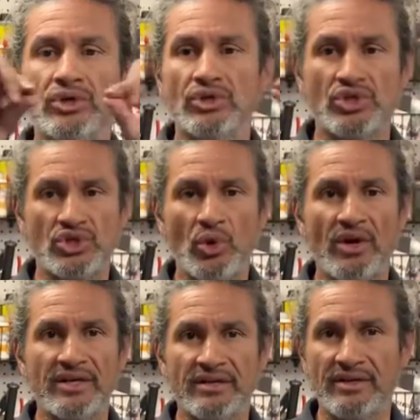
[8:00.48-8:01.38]

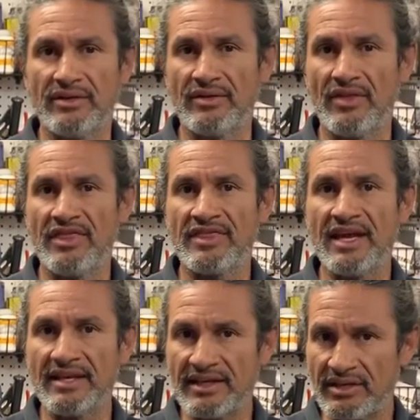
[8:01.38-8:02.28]
short
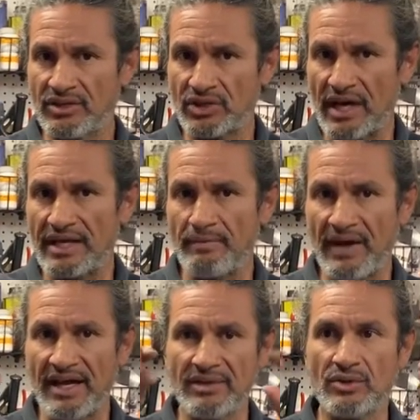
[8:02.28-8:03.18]
thing that you're trying to
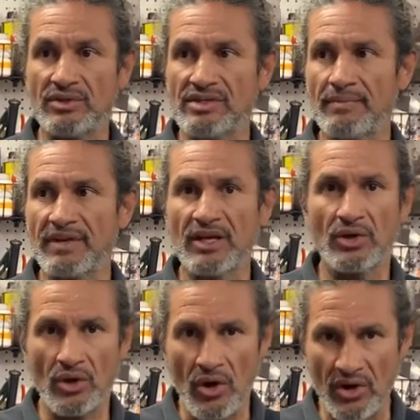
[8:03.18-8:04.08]
bend or
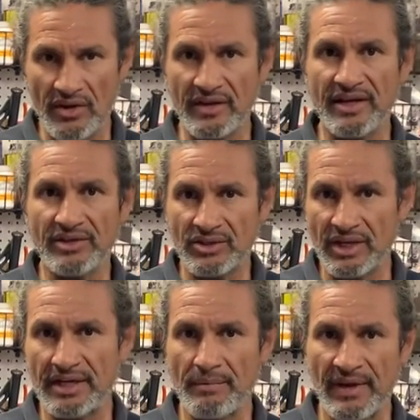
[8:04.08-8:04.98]
something longer that you're
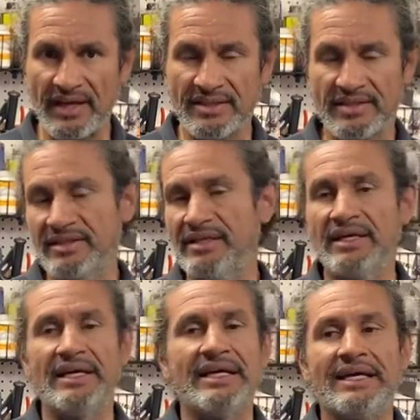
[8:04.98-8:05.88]
trying to bend.
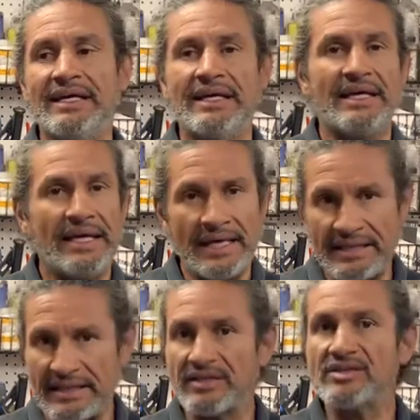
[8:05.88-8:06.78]

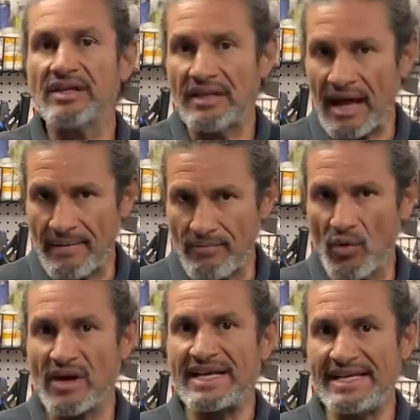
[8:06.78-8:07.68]
There's a lot
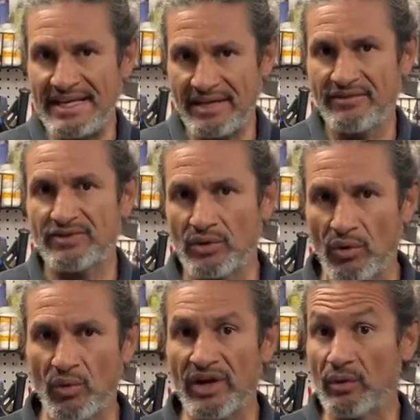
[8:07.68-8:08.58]
more give to a
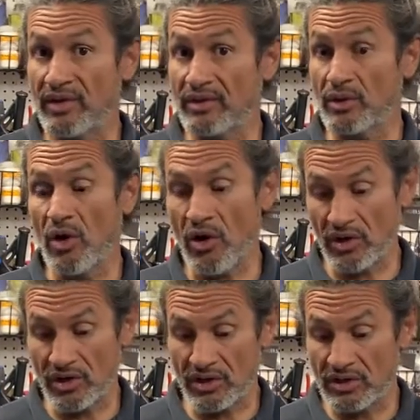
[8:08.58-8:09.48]
wheel with
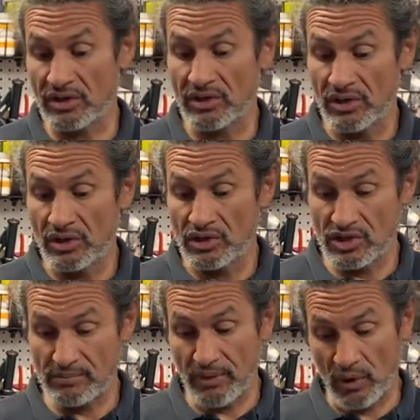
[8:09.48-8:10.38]
longer
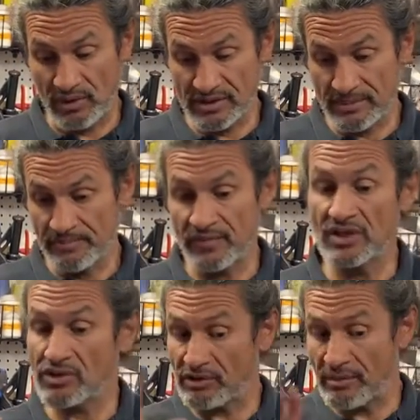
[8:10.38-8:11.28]
spokes.
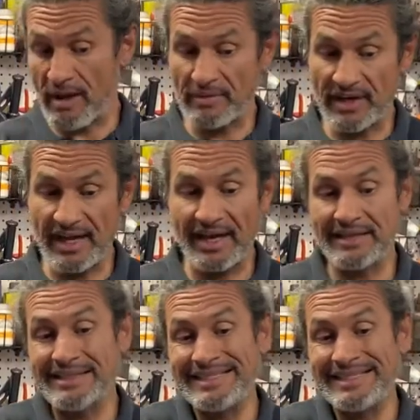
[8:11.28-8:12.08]
So remember again,